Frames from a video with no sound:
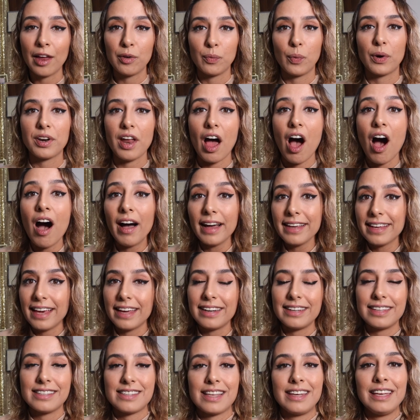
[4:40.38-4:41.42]
And what I
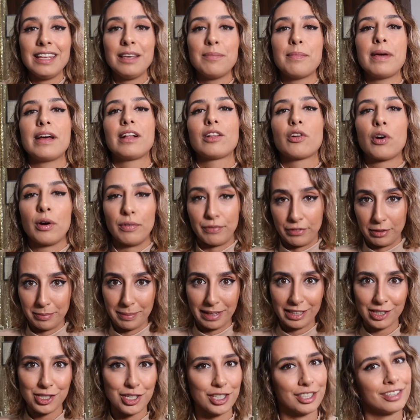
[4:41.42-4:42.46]
get is an email
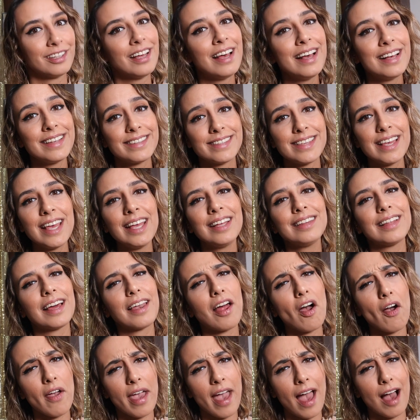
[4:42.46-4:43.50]
confirmation saying
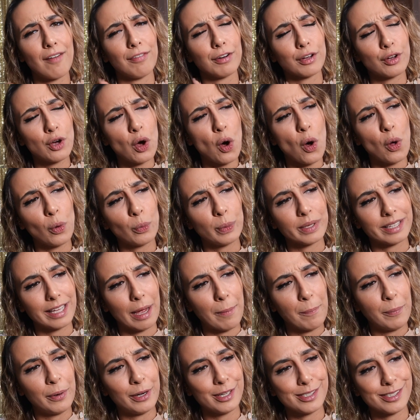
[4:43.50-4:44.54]
that I have a call with
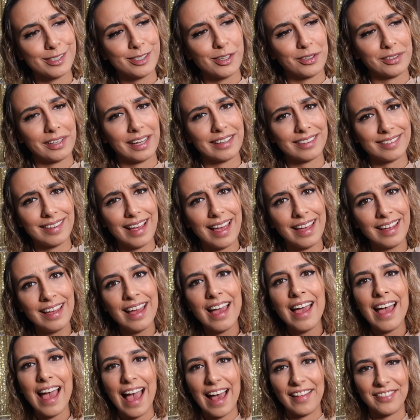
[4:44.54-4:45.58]
that person on that day
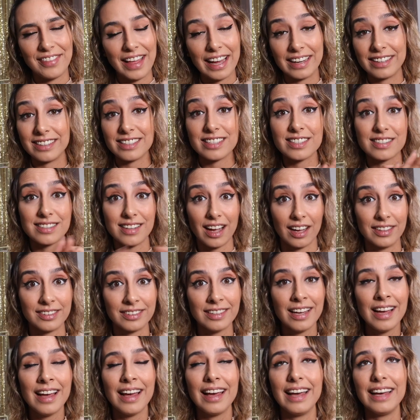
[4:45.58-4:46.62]
and that is done.
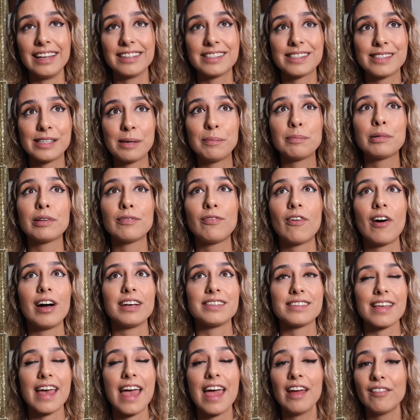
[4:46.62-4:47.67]
It
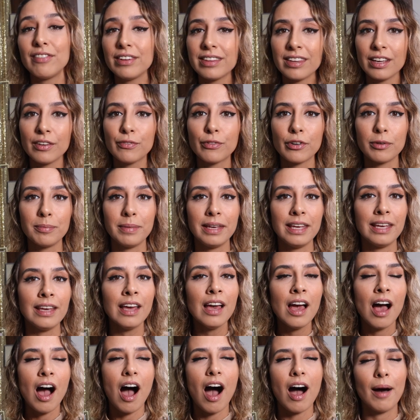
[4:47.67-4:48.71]
simplifies everything for
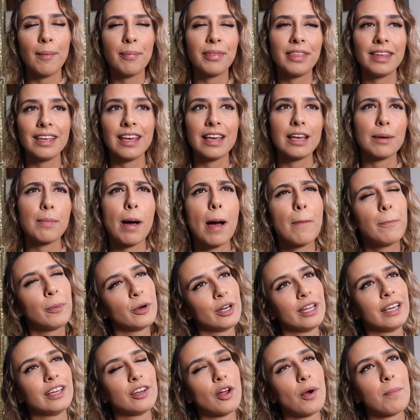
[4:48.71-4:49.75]
me. I'm thinking about
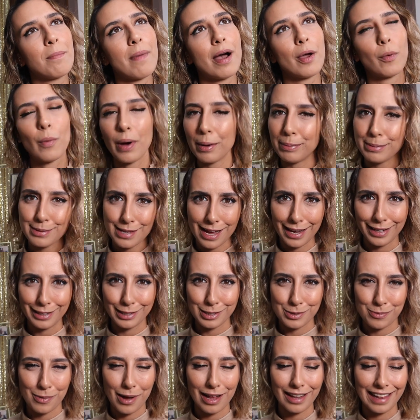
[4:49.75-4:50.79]
putting it on my website
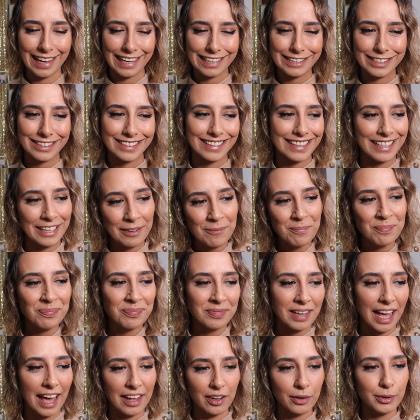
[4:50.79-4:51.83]
as well actually.
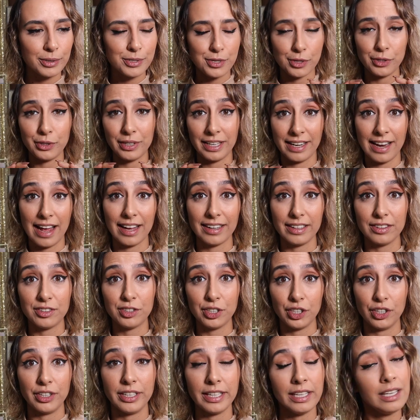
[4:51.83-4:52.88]
And also you can add it
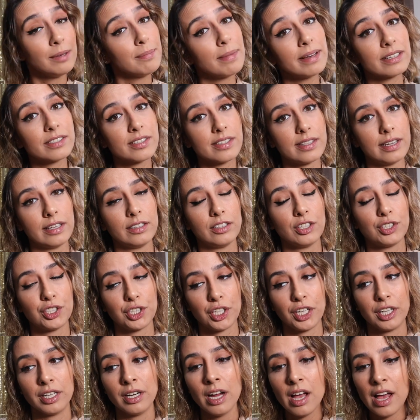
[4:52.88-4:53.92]
to your email
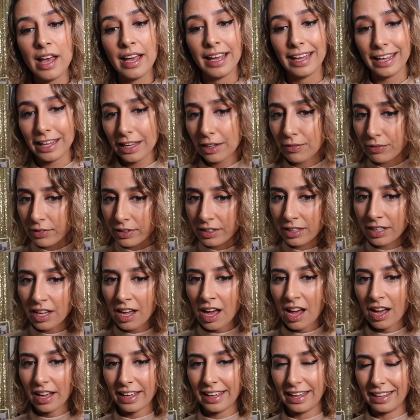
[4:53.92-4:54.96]
signature. Even
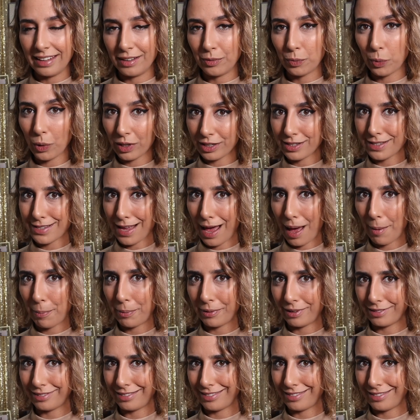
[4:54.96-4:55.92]
and WhatsApp,